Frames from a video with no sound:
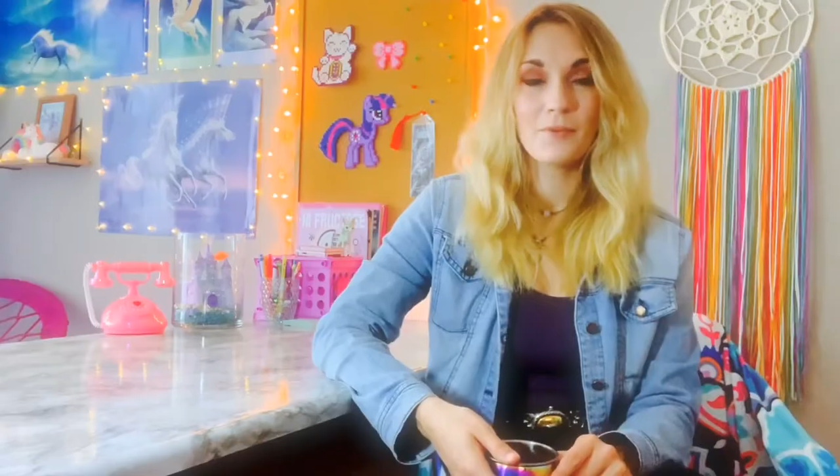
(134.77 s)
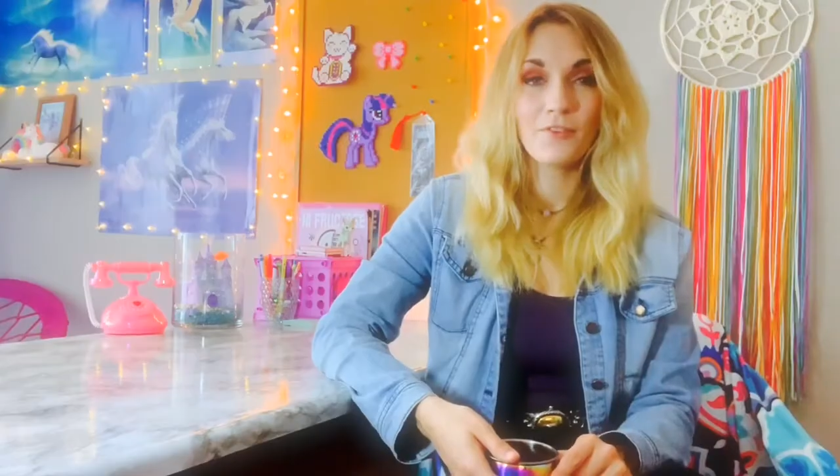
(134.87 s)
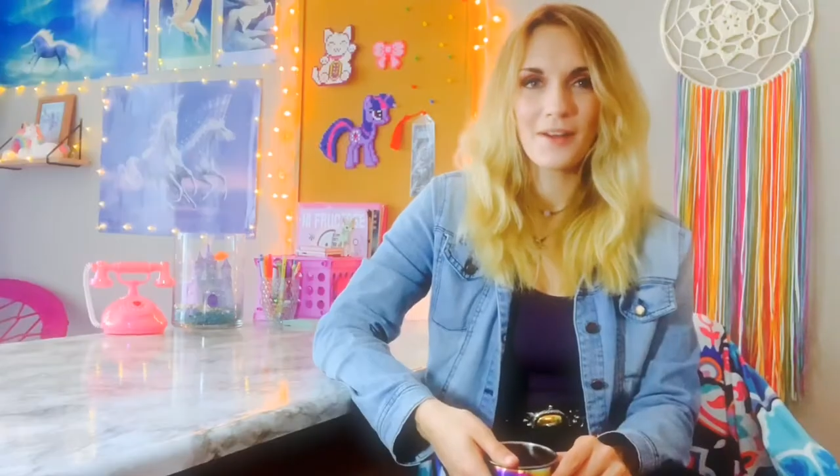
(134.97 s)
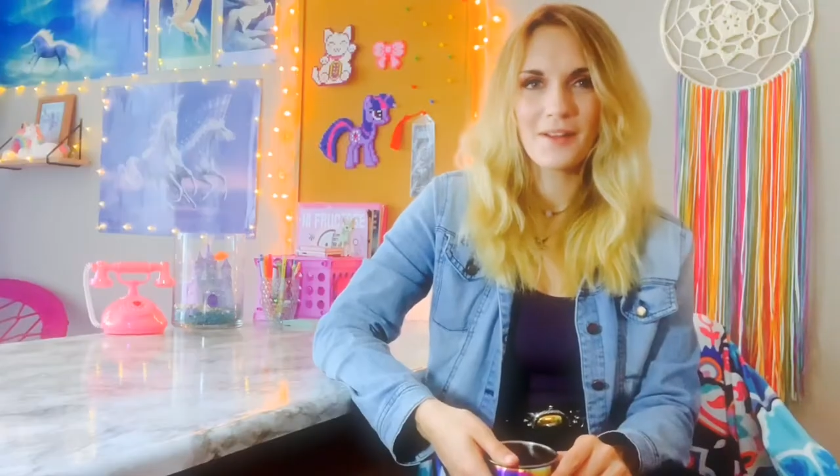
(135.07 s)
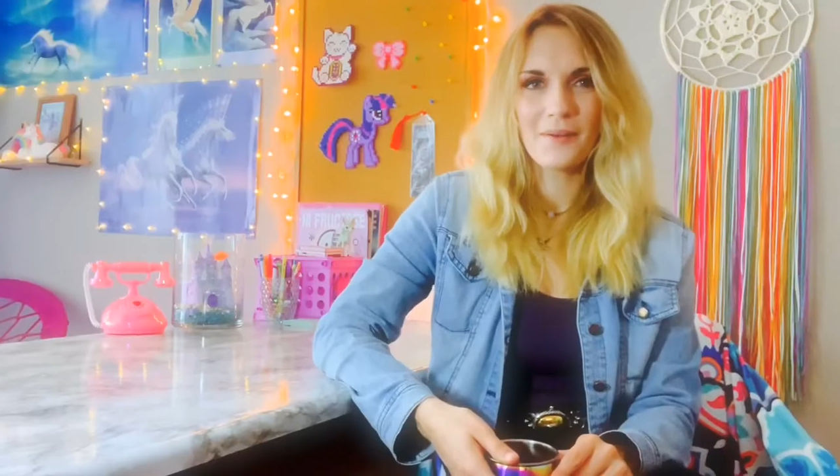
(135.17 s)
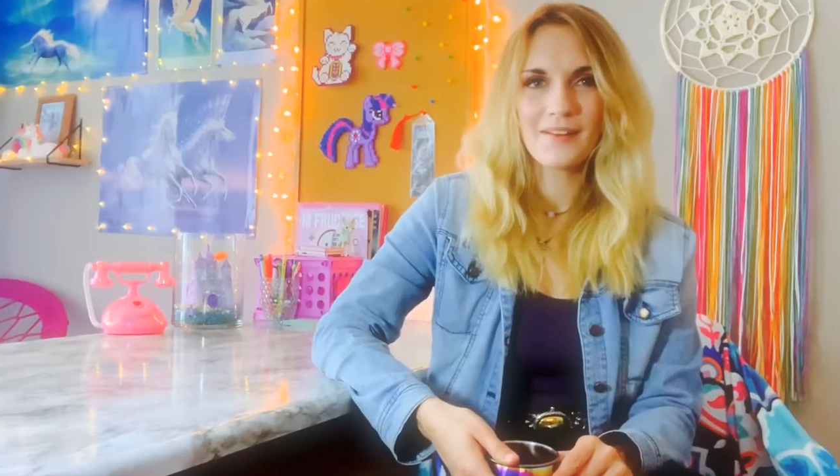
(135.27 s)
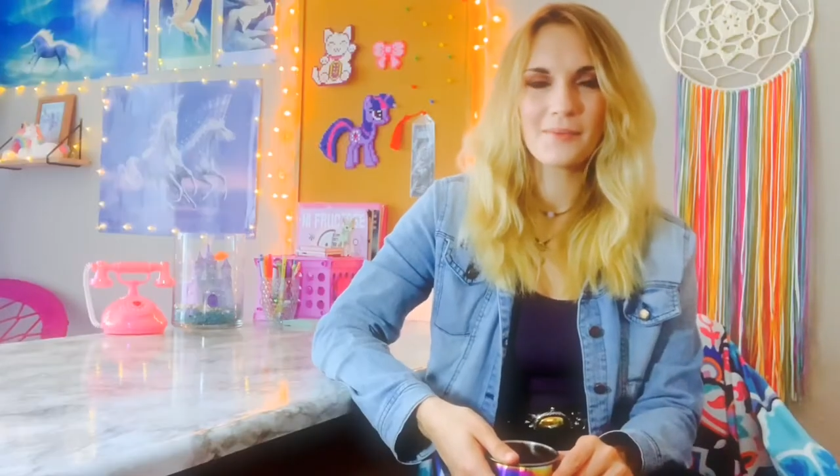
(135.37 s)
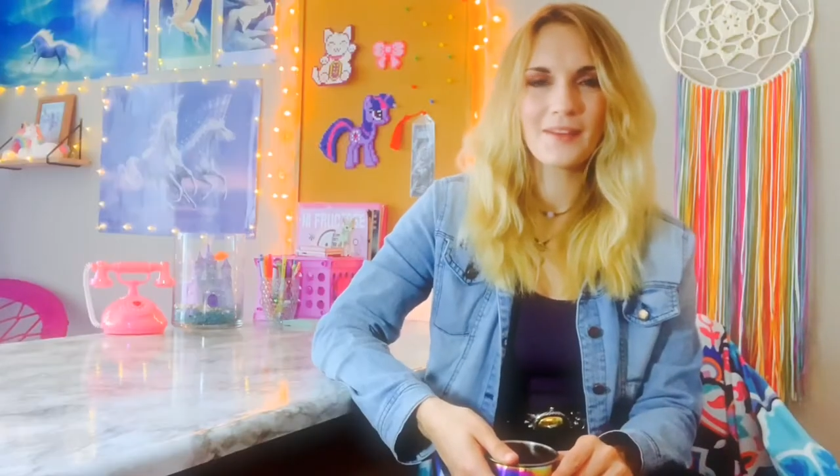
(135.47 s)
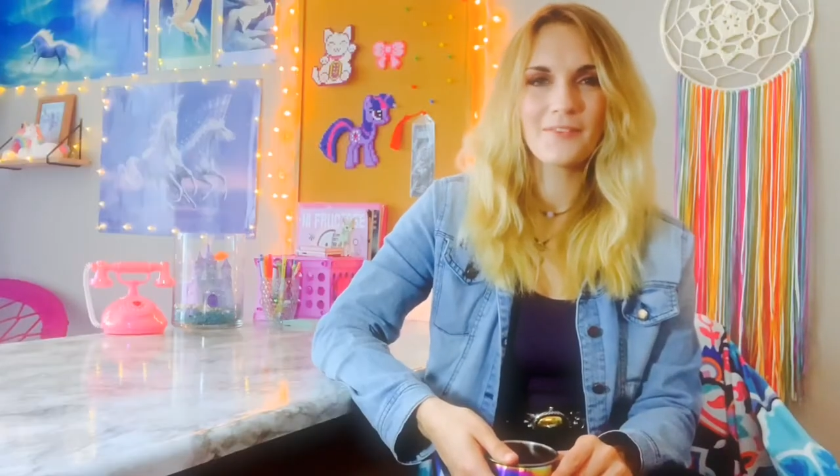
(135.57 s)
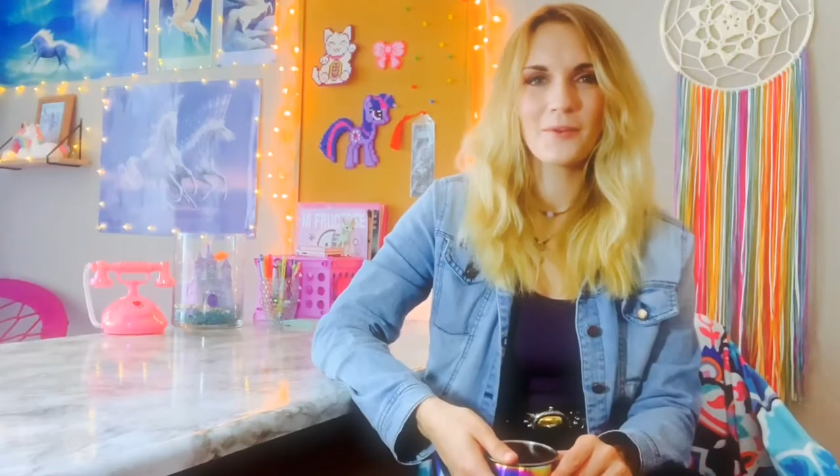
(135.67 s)
Before I go, I just want to
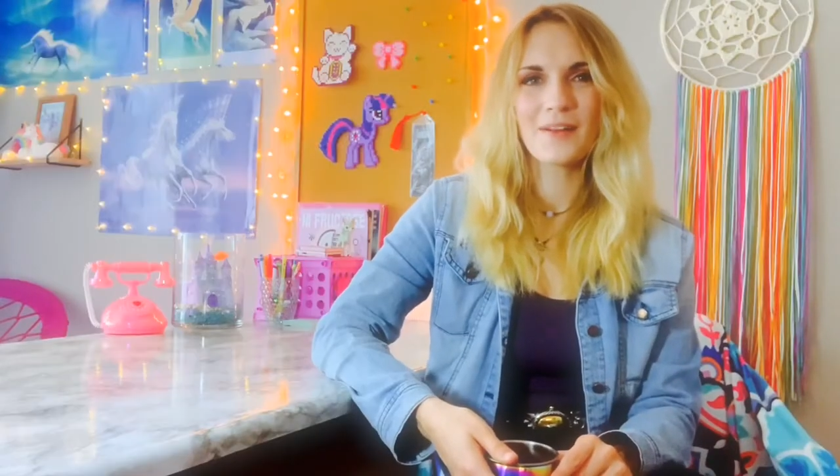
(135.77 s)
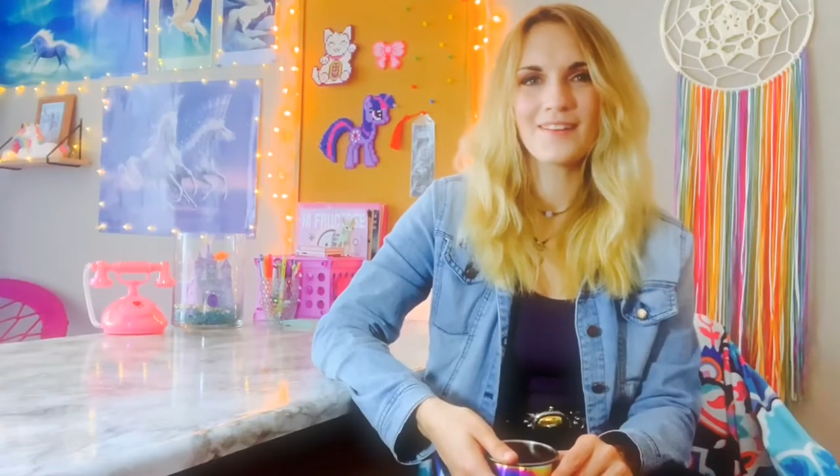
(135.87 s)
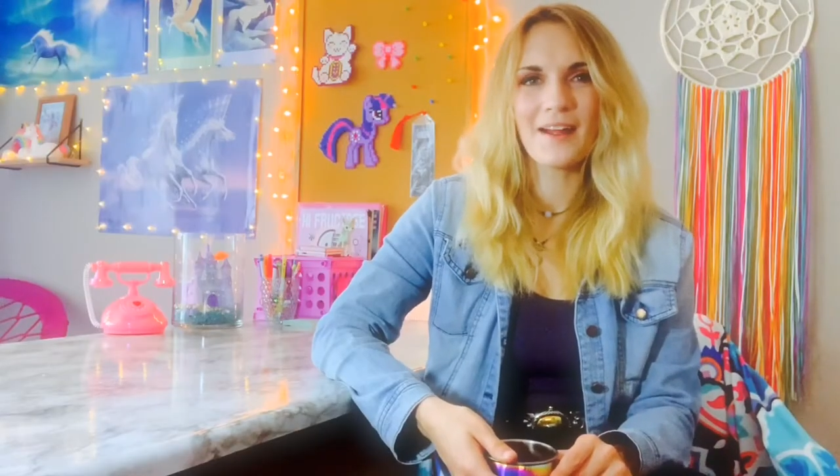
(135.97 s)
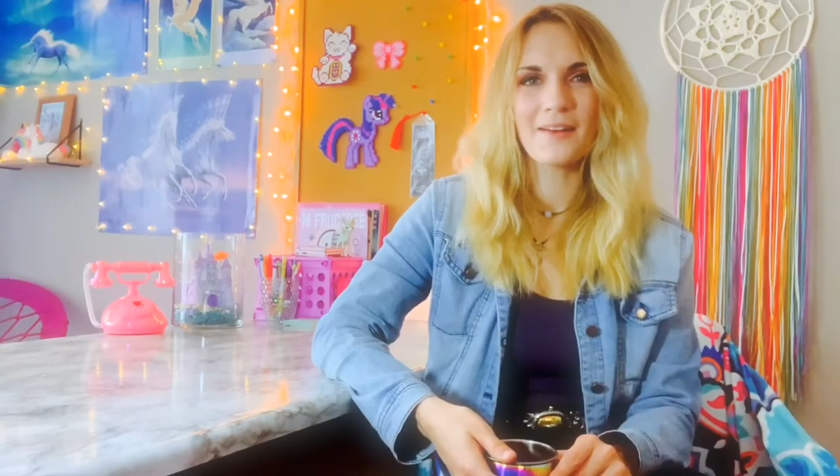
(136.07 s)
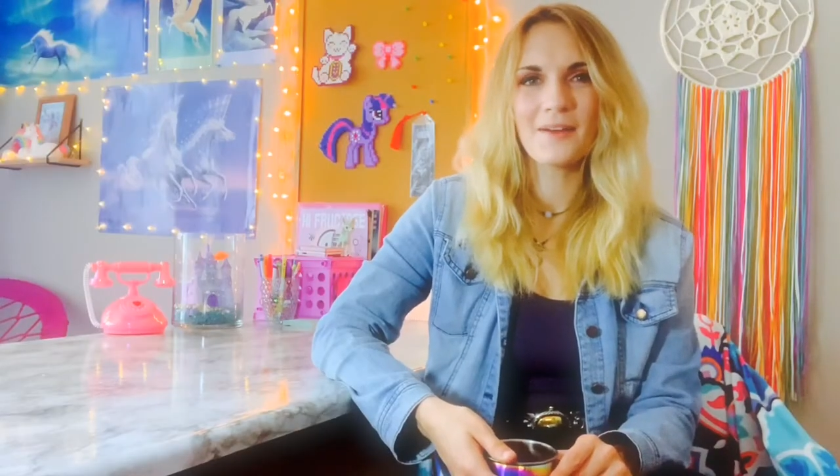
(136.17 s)
give a quick shout out